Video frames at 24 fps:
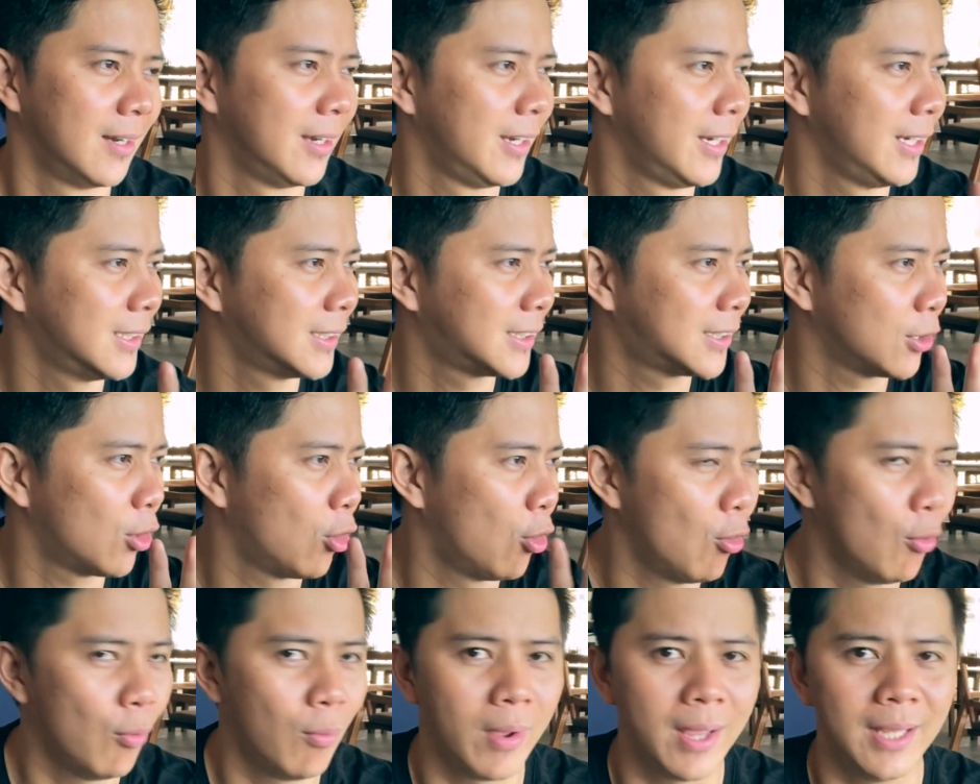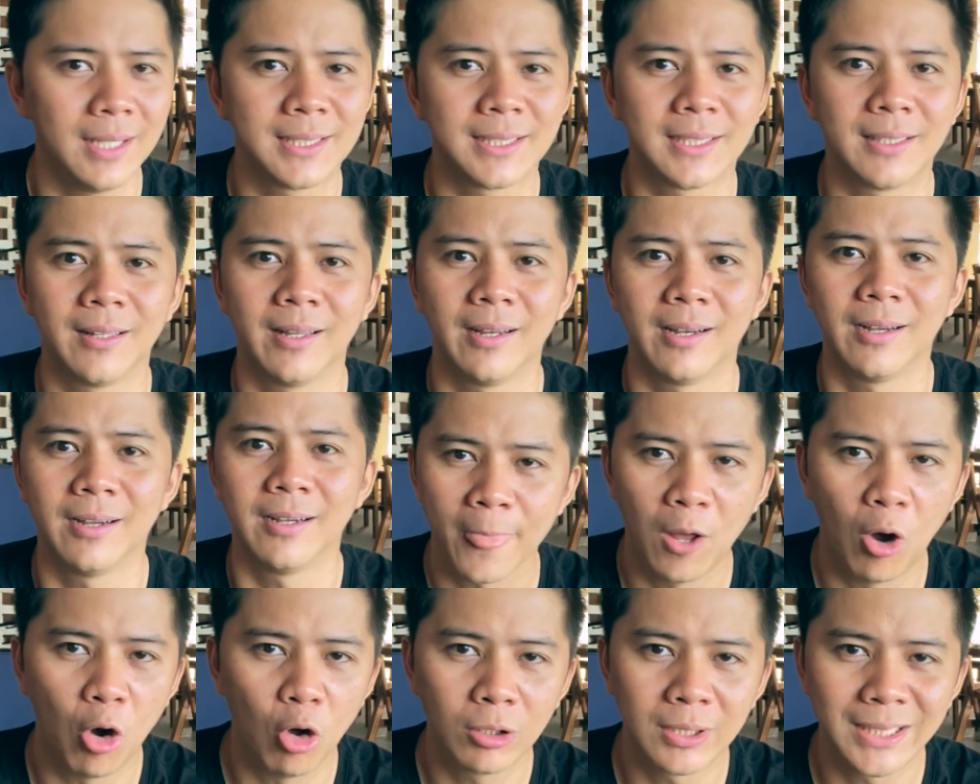He's always there
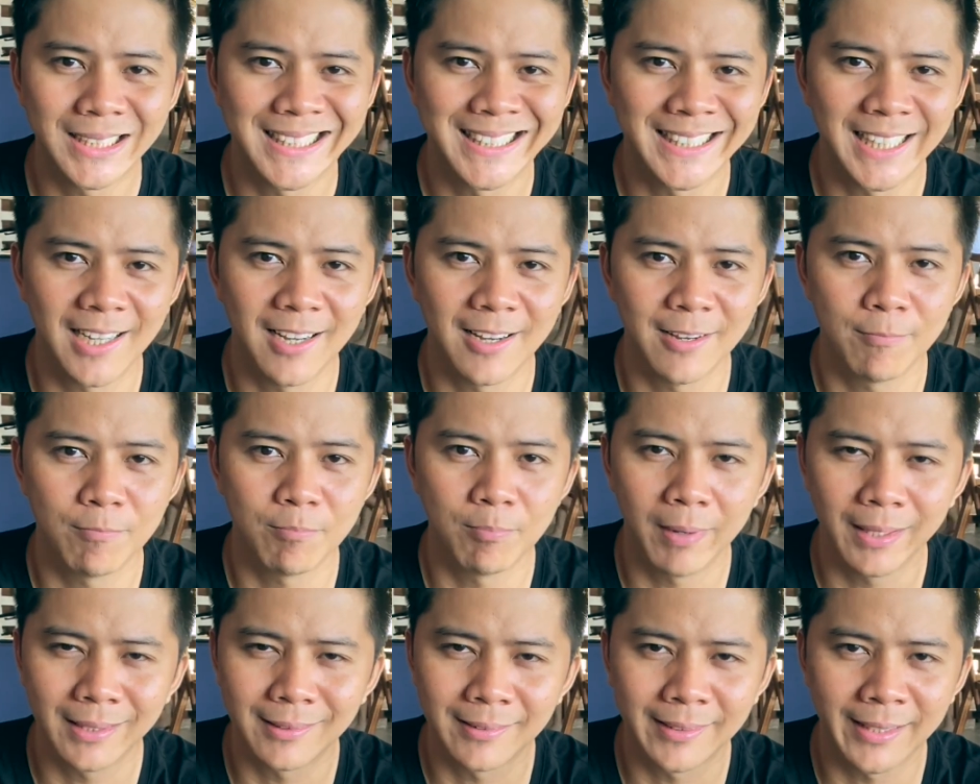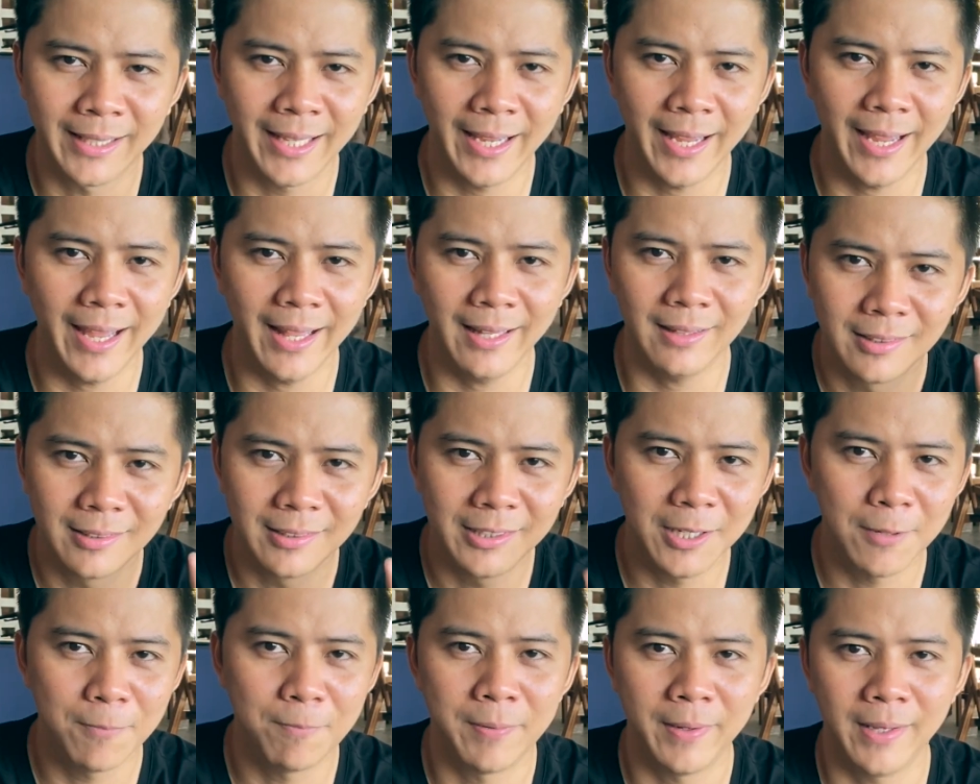all the time, but can't
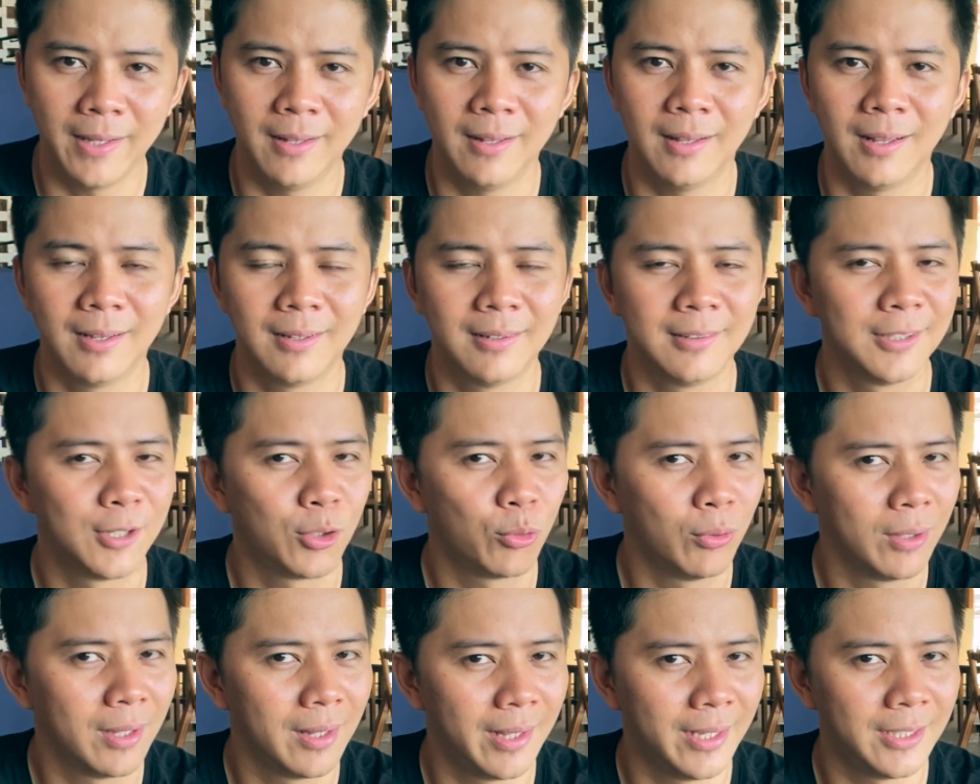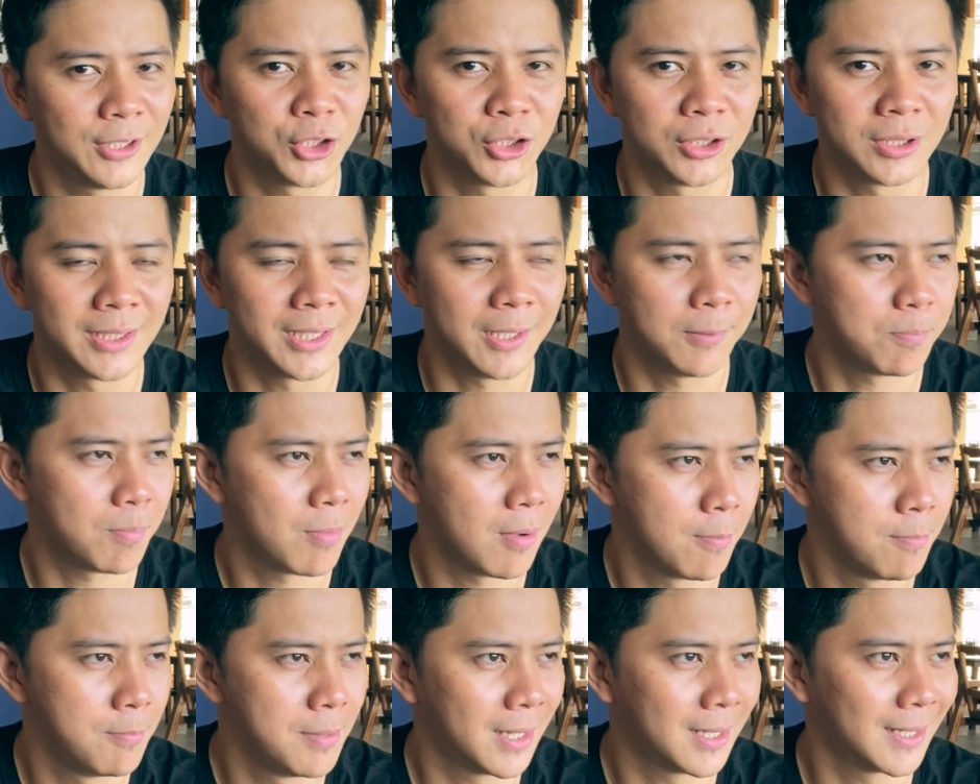deepen the relationship
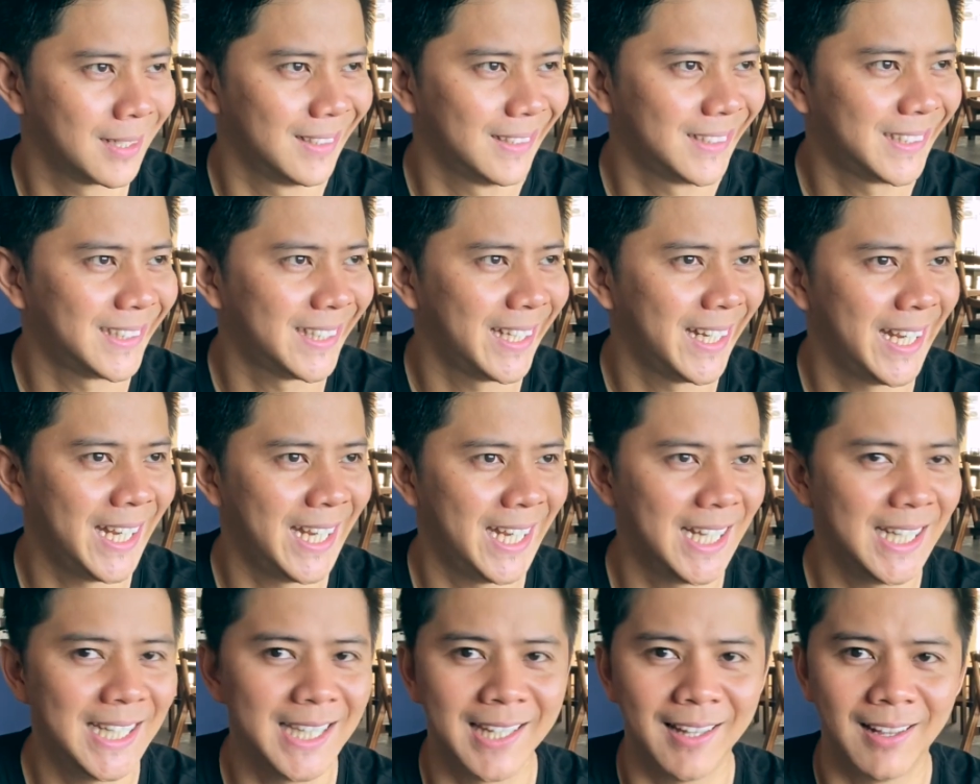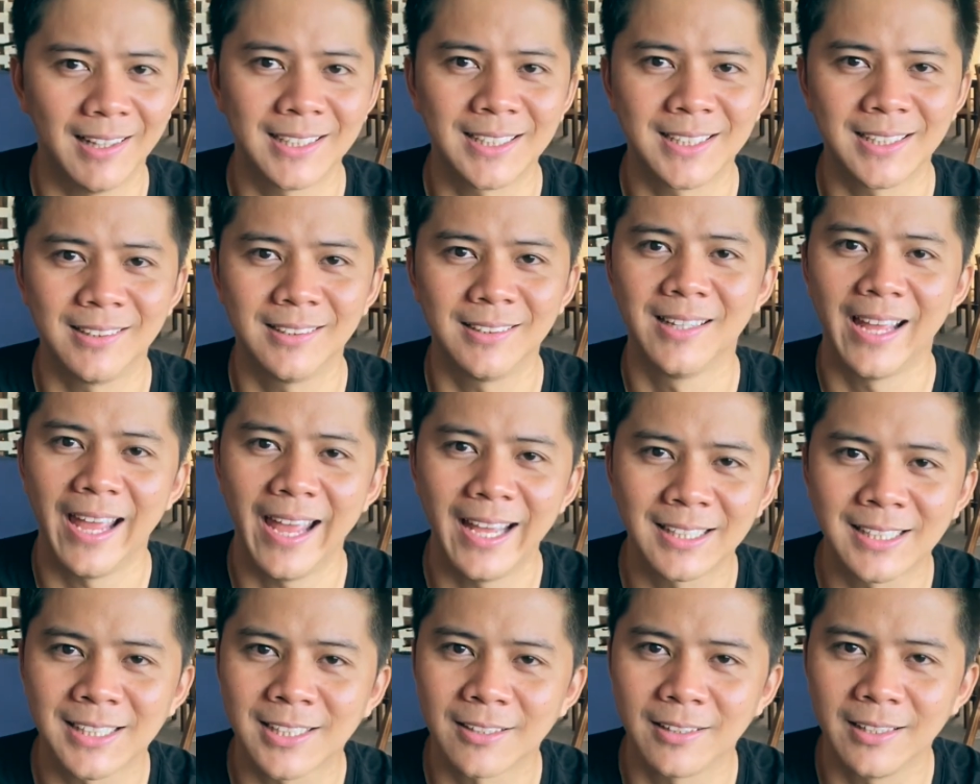because he doesn't
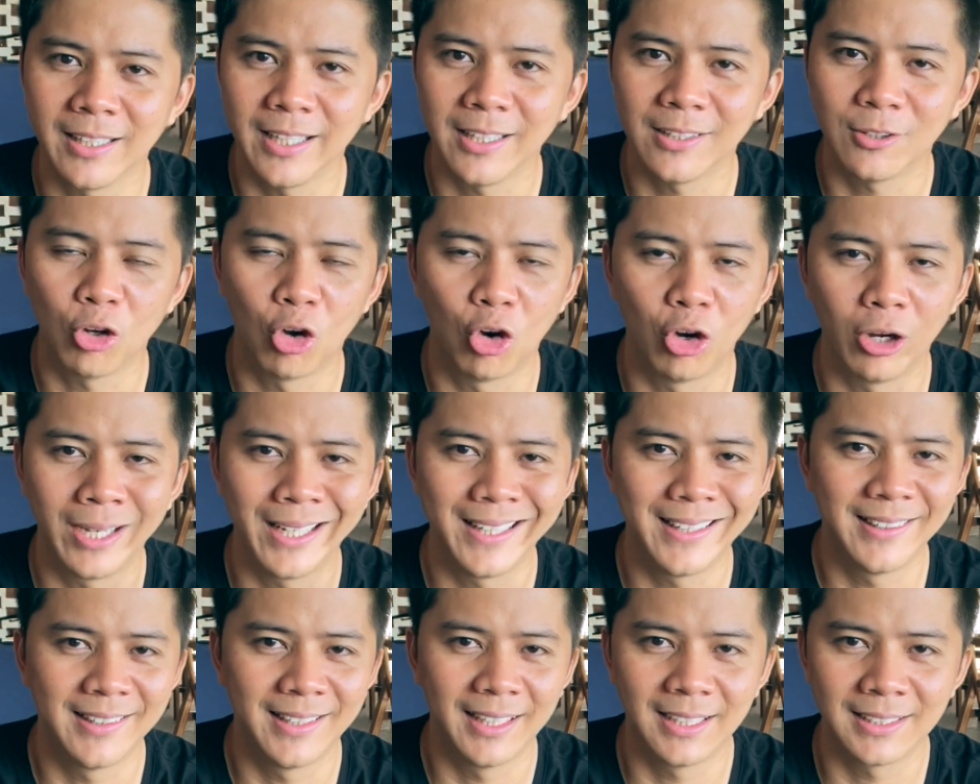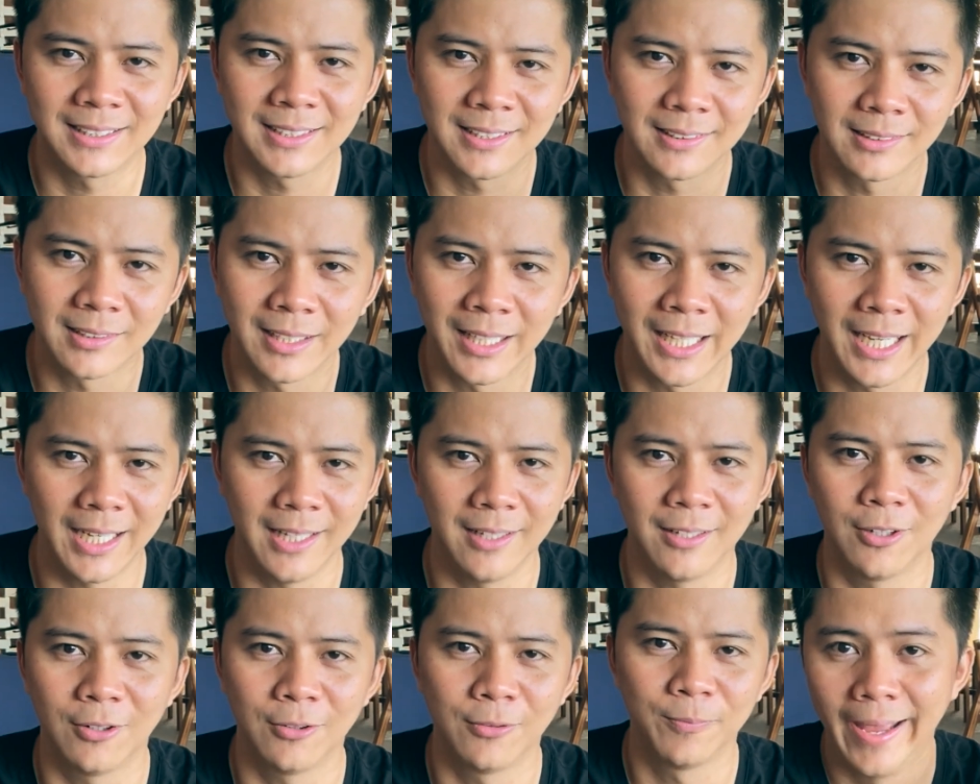escalate or he doesn't
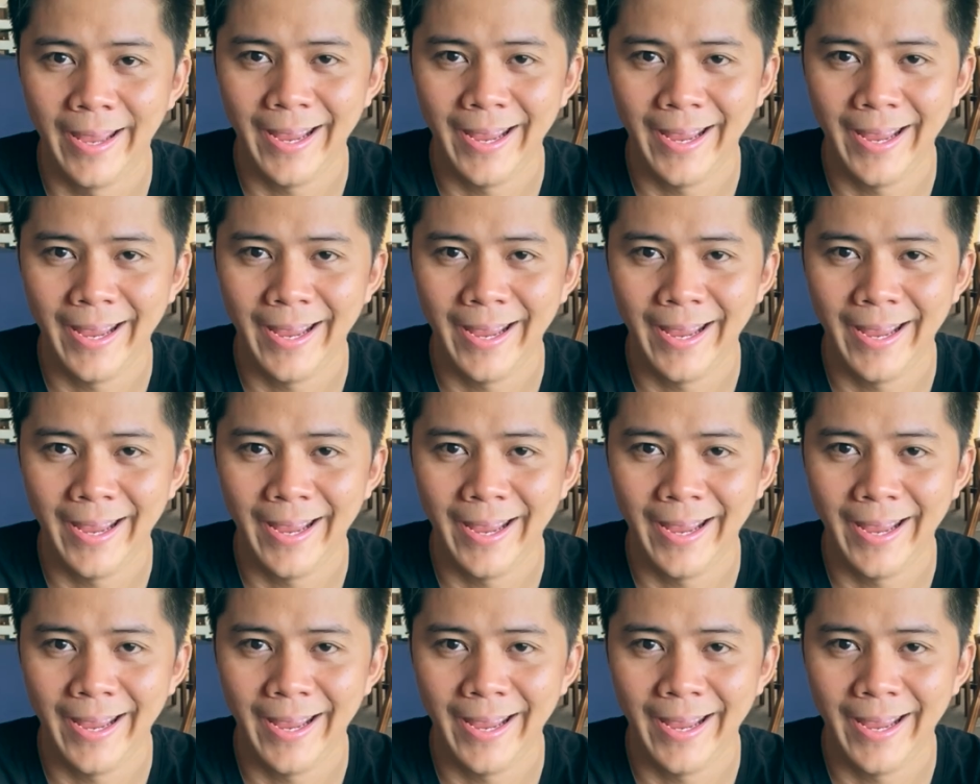kino.